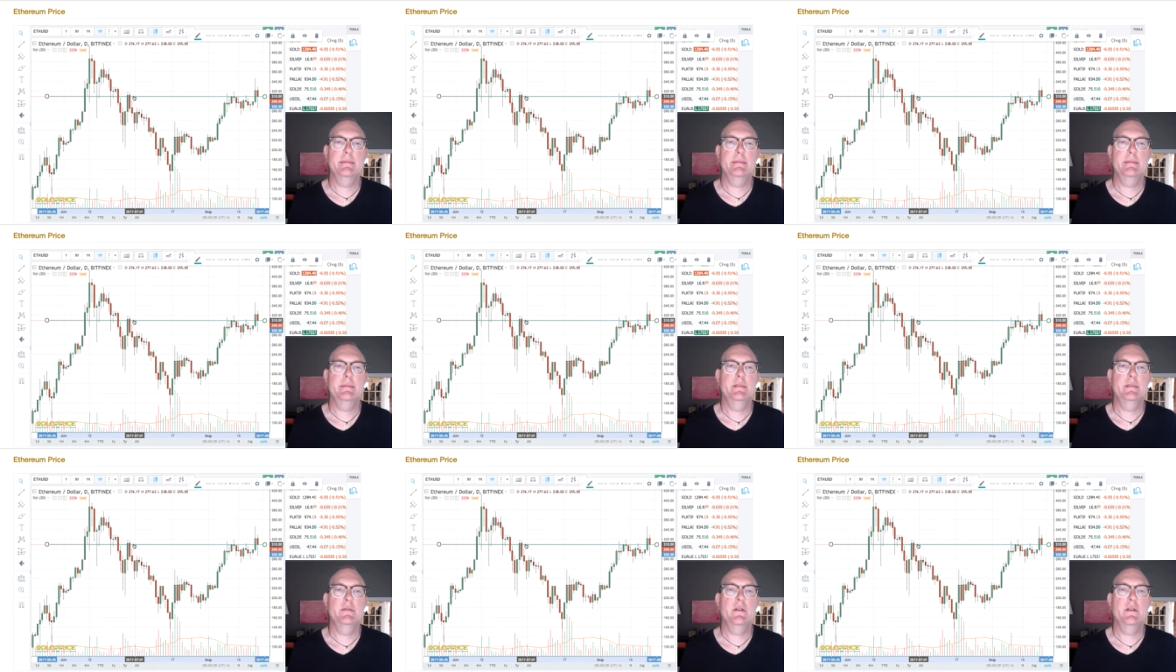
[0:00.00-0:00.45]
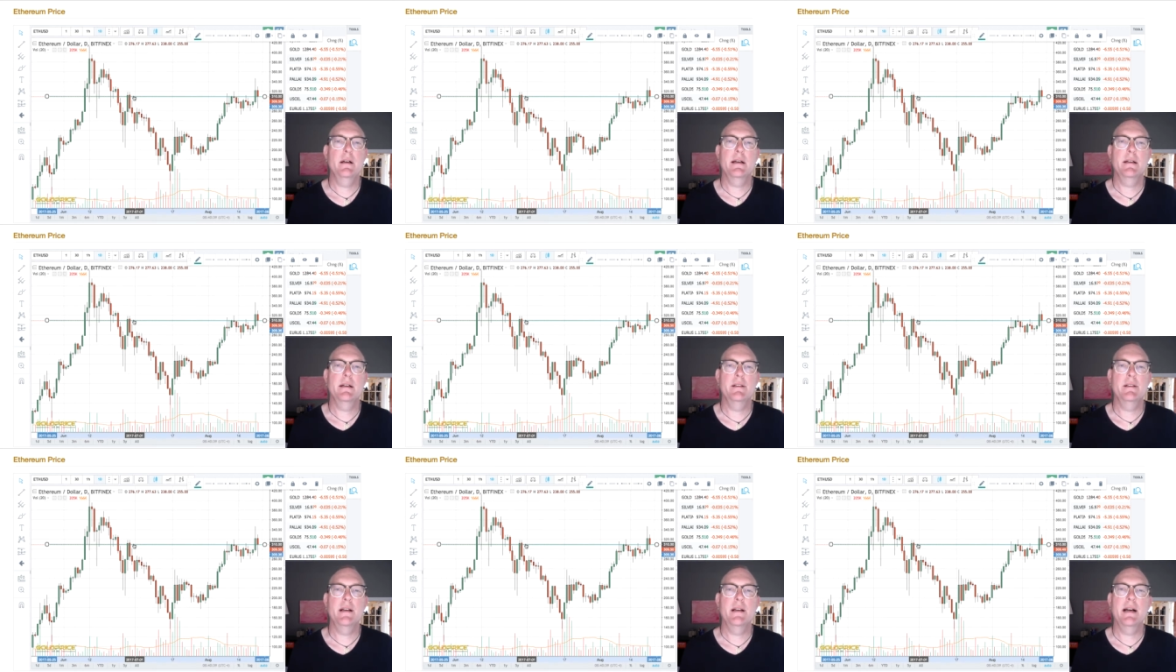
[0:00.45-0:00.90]
drawing
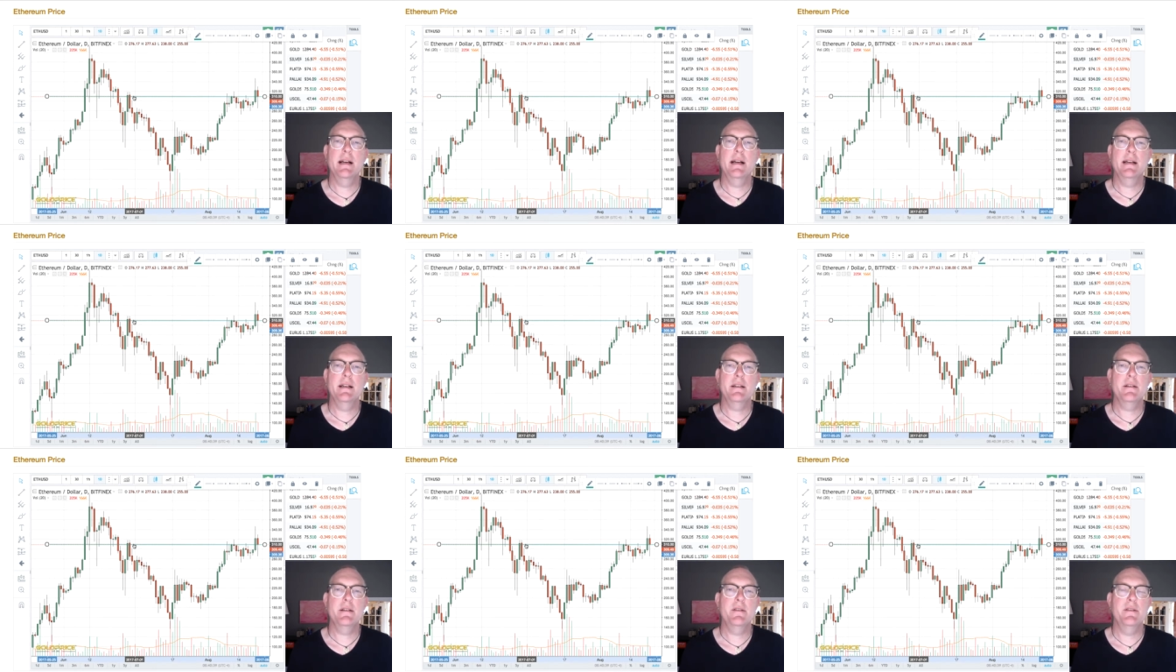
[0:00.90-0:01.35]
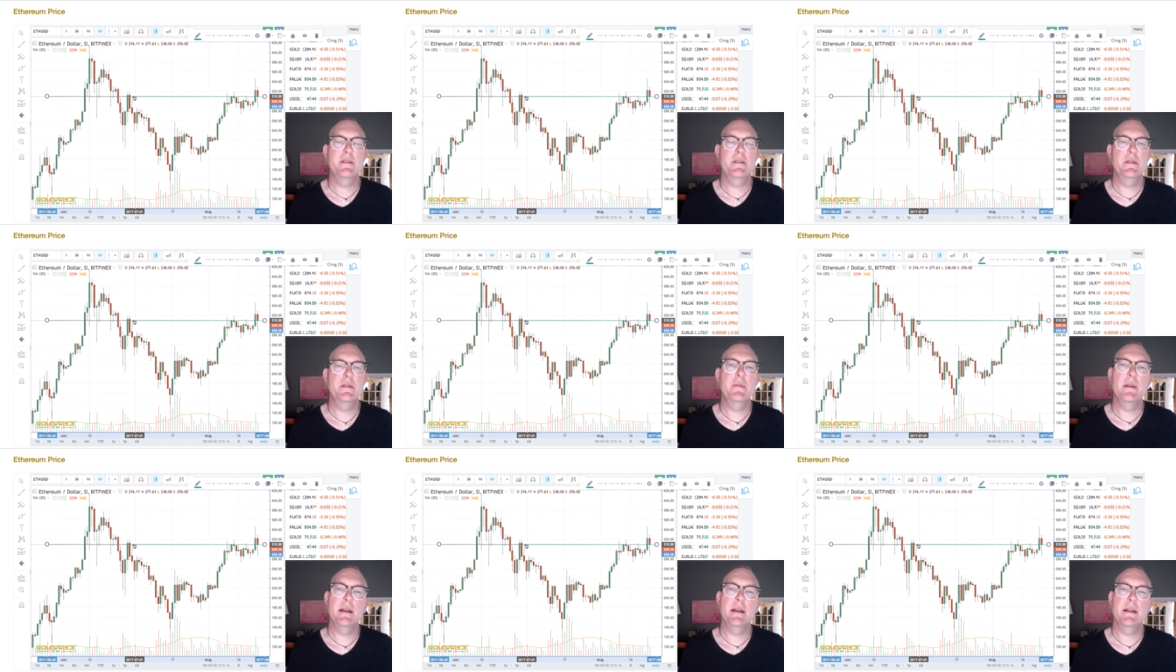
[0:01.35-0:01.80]
a line doesn't
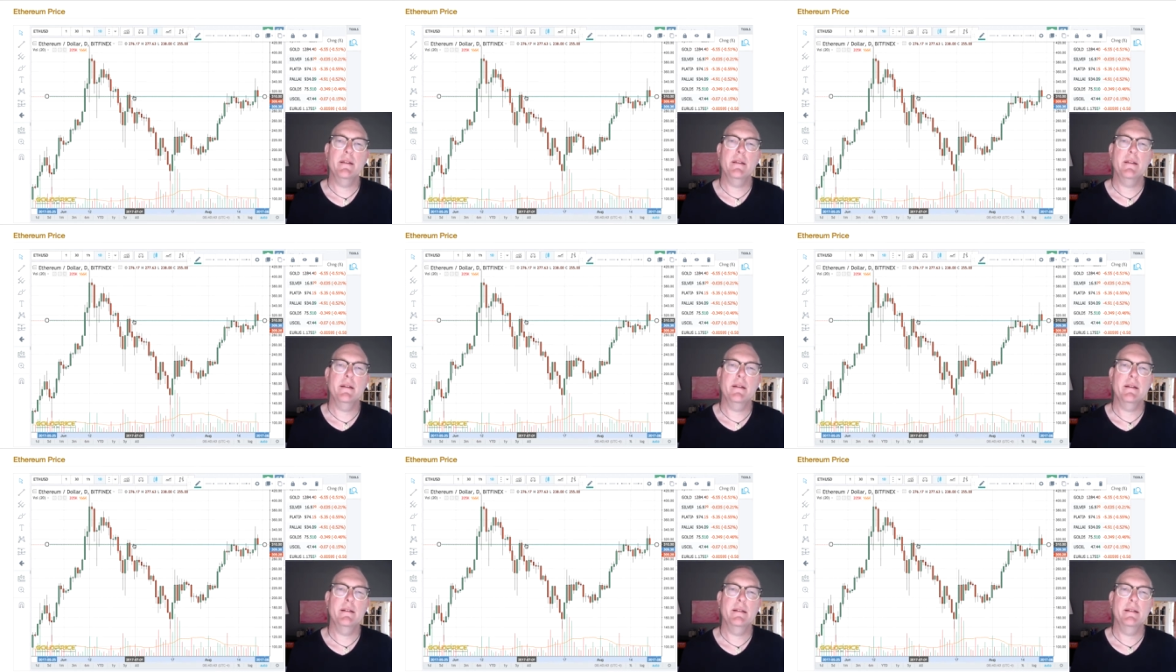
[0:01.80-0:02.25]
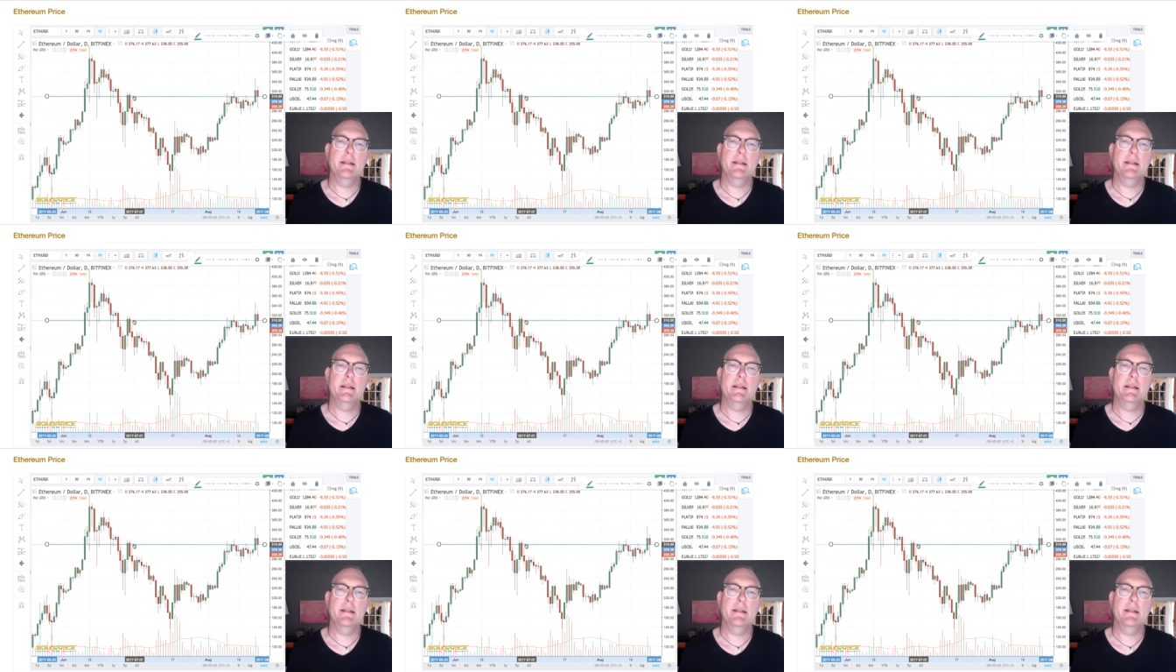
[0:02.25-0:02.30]
do anything.